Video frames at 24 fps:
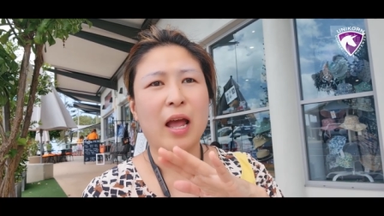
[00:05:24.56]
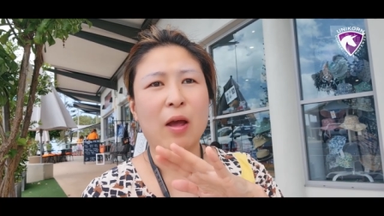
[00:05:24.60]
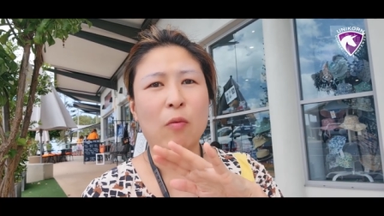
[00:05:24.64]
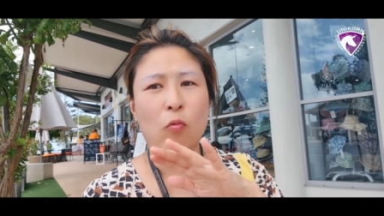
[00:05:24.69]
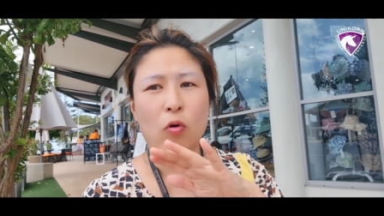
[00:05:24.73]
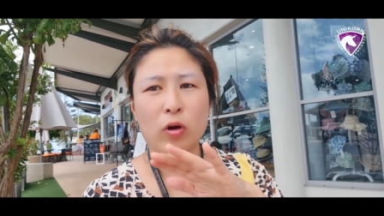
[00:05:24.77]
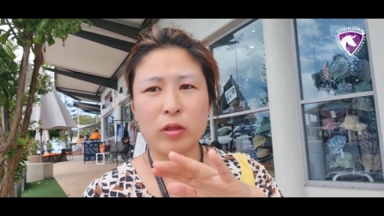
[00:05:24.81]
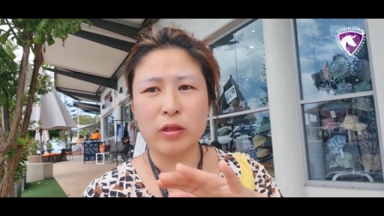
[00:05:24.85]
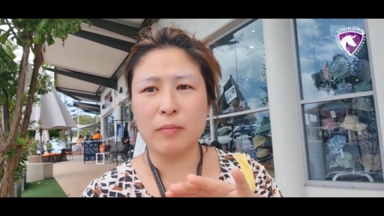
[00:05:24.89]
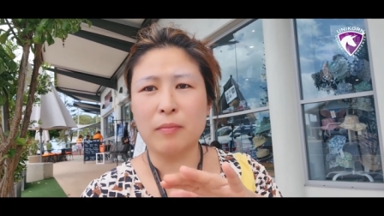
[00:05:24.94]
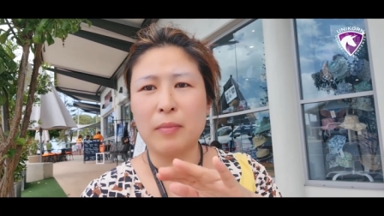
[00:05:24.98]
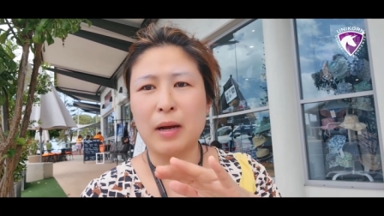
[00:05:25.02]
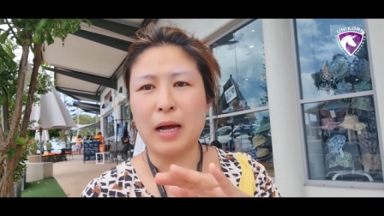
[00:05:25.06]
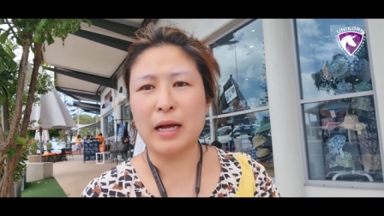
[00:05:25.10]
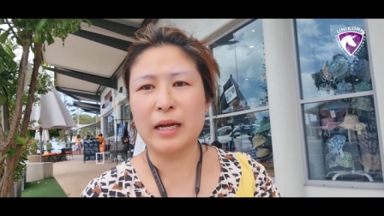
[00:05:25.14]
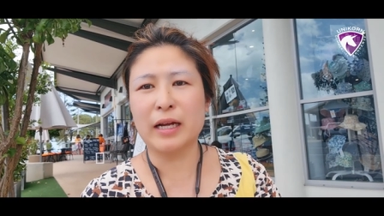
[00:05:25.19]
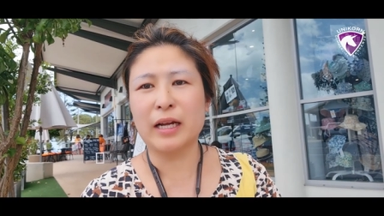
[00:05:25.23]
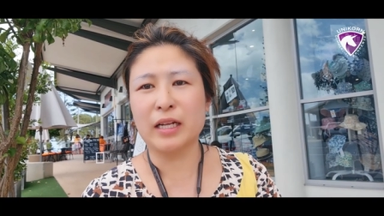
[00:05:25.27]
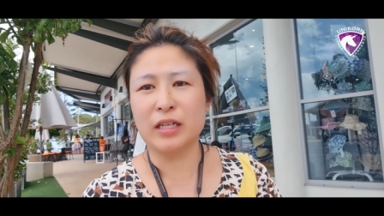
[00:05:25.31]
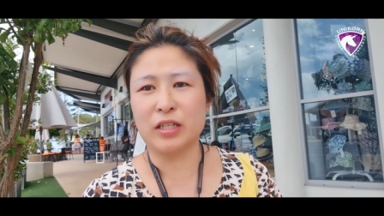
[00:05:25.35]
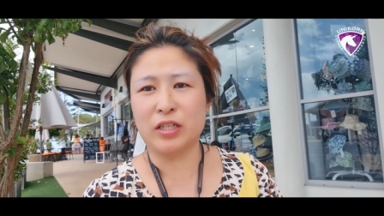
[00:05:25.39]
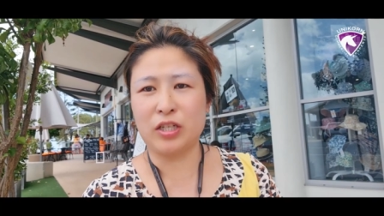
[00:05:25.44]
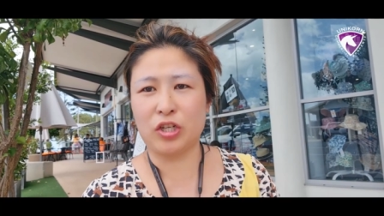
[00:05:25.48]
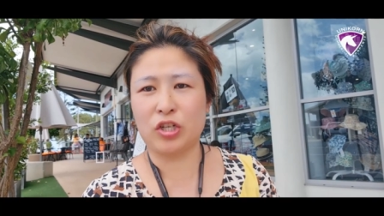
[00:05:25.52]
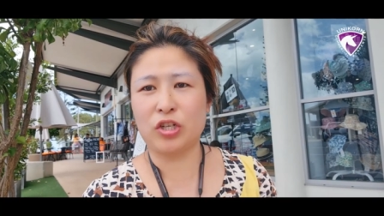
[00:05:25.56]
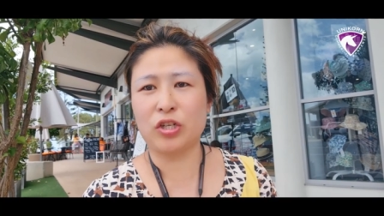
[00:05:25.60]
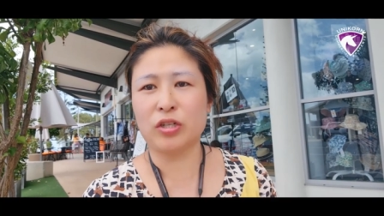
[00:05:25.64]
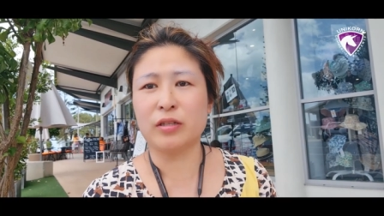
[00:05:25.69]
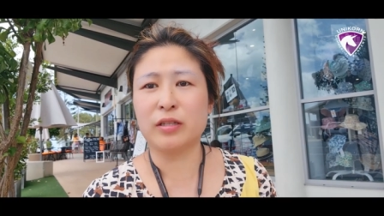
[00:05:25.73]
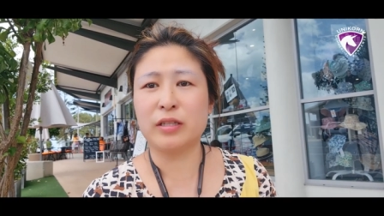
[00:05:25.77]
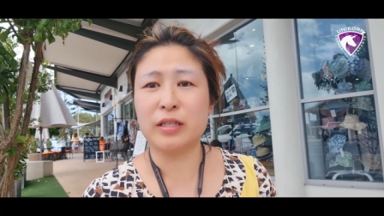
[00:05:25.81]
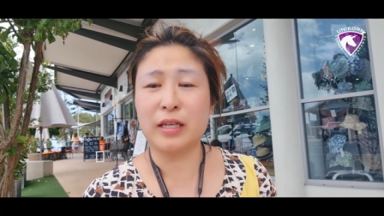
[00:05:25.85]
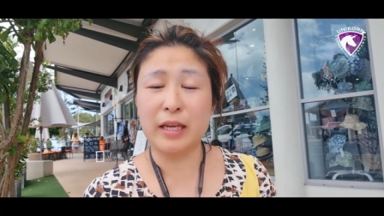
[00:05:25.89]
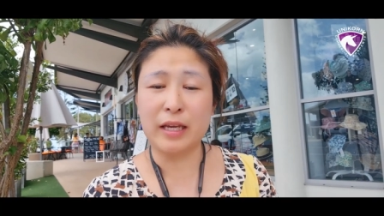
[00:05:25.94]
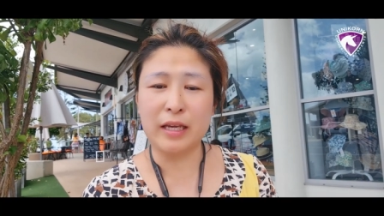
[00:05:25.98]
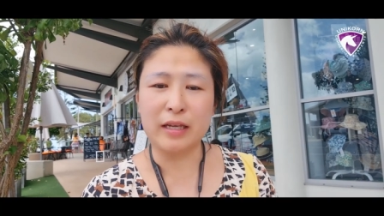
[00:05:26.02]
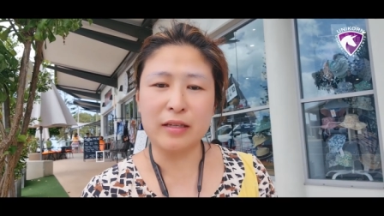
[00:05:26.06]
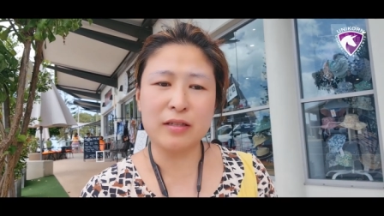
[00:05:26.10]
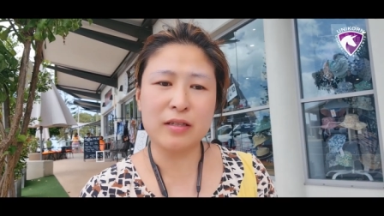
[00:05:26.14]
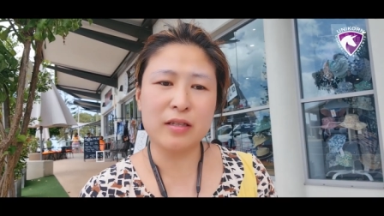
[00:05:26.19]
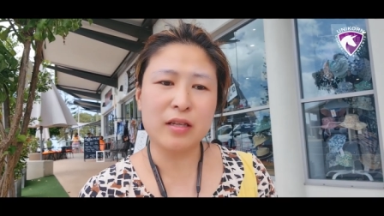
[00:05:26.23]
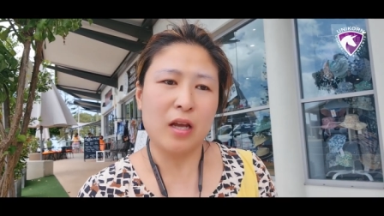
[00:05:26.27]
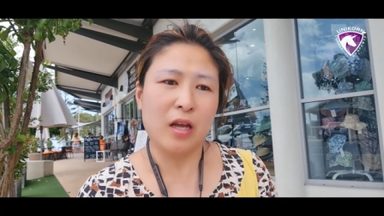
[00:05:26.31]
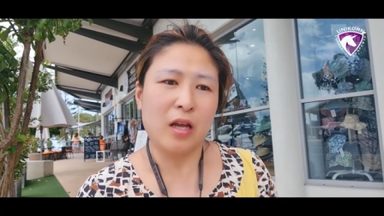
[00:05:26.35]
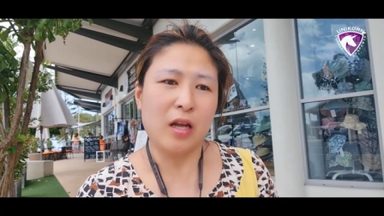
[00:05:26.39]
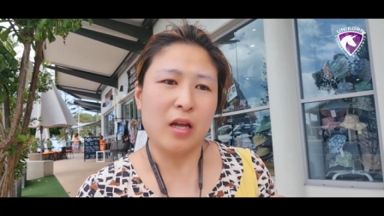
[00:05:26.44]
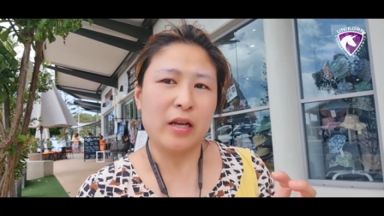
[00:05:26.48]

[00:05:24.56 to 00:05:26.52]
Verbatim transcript: and what the market conditions is.